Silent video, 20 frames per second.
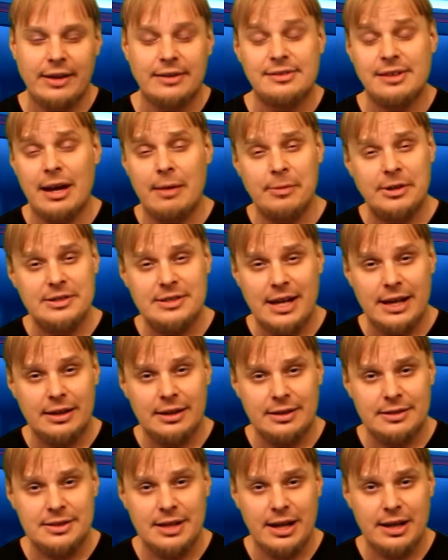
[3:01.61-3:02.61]
examined
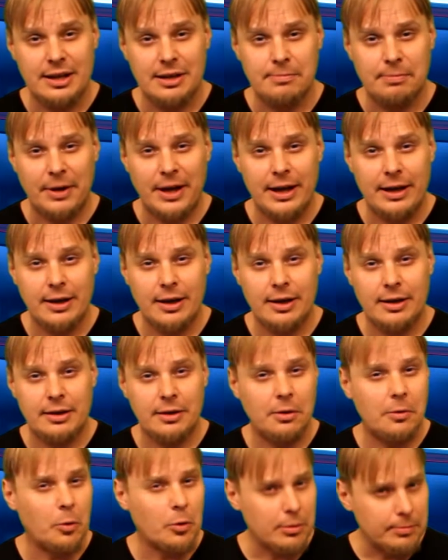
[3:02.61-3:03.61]
data taken by an
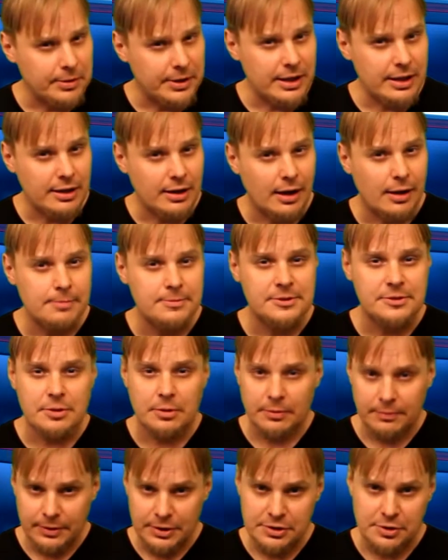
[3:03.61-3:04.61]
orbiting
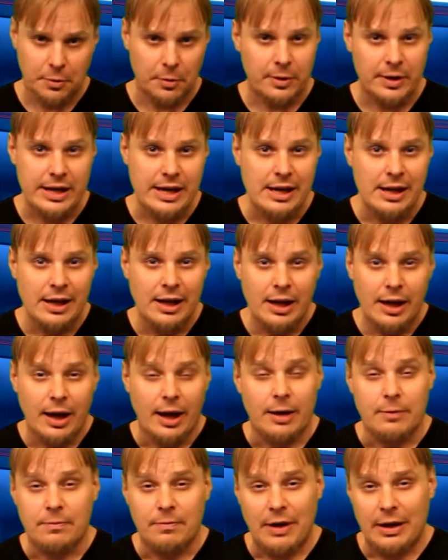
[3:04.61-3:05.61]
observatory
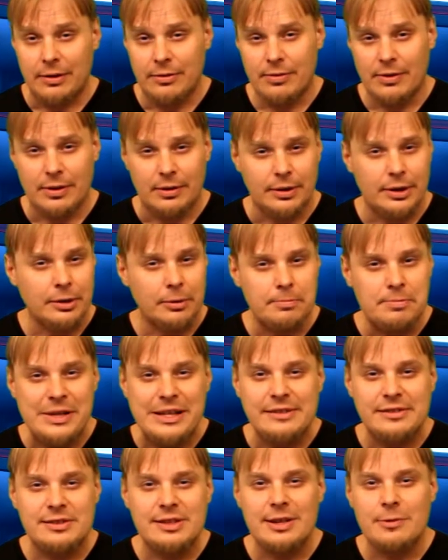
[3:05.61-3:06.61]
and found the little
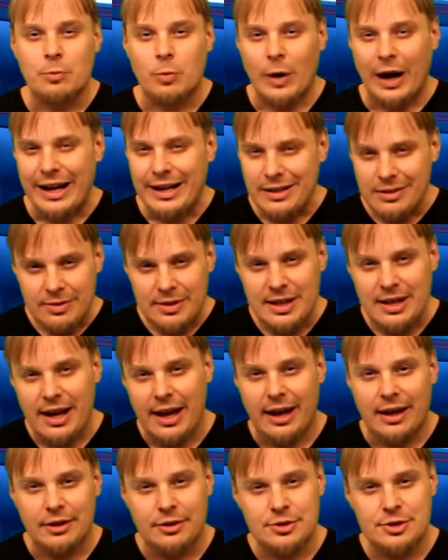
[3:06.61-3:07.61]
beastie right at the
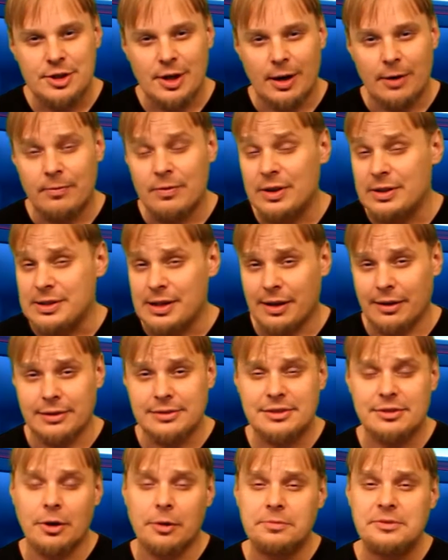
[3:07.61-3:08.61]
edge of the
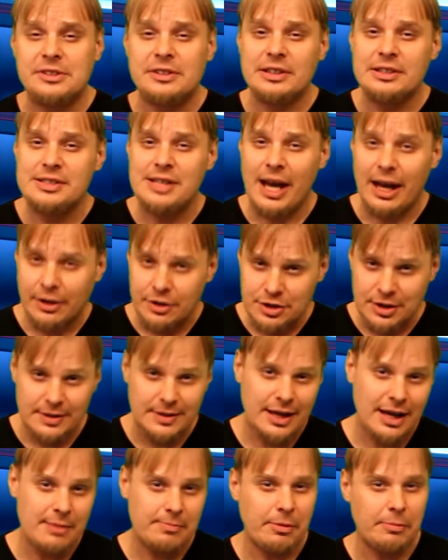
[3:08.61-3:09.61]
telescope's detection
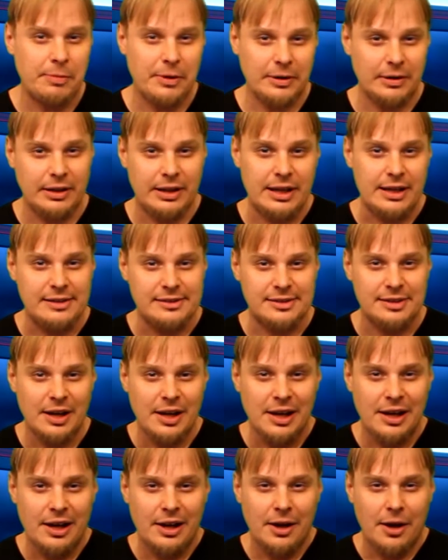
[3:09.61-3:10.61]
capabilities.
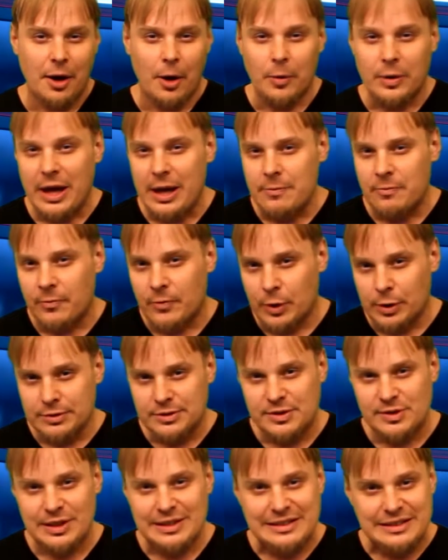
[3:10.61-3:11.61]
Okay,
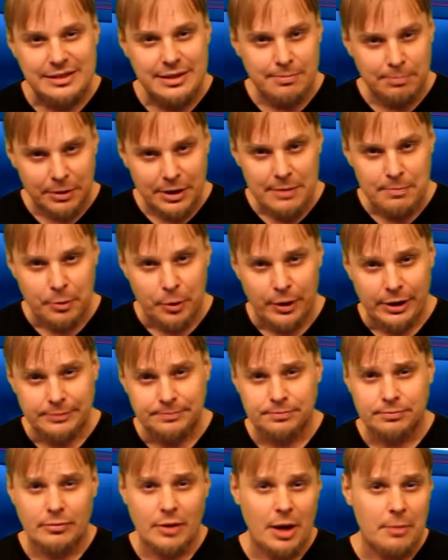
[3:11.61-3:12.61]
first, simply
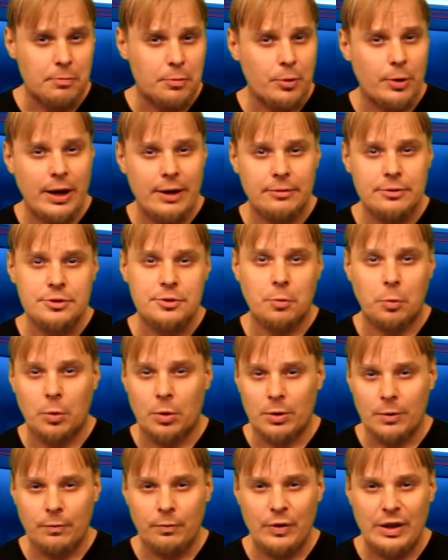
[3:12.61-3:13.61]
put, a brown
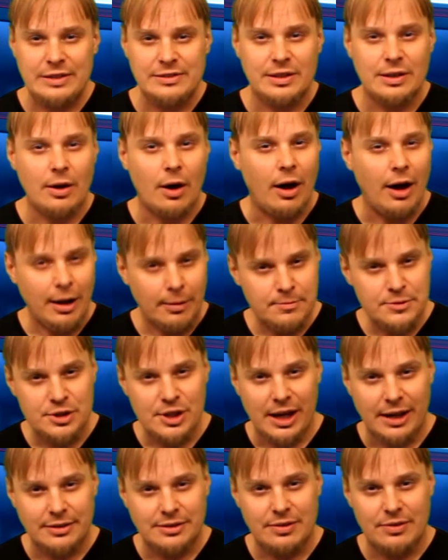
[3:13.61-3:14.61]
dwarf is an
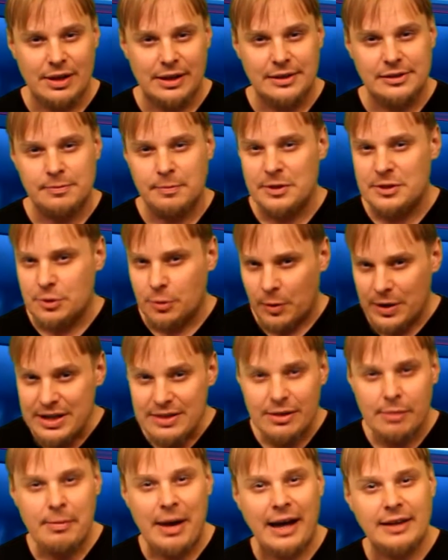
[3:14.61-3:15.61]
object that is
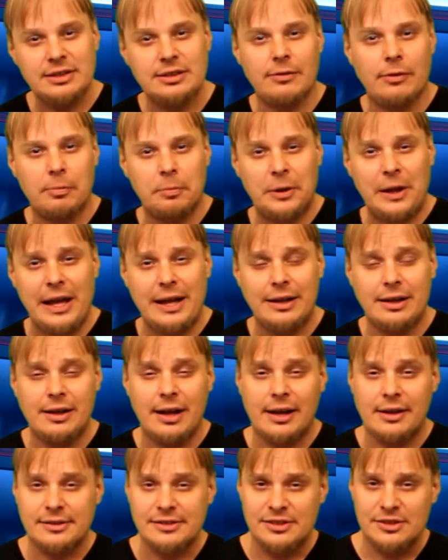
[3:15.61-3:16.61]
between the mass of a planet
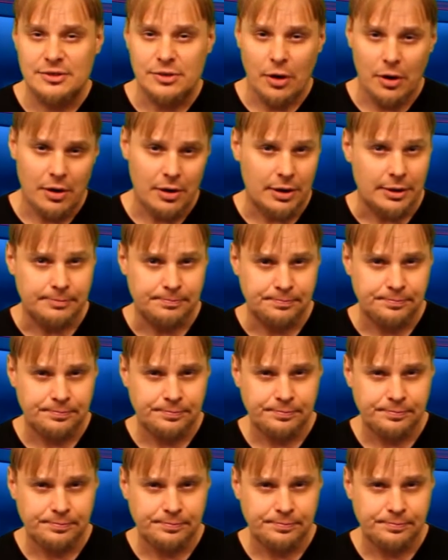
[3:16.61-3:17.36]
and a star.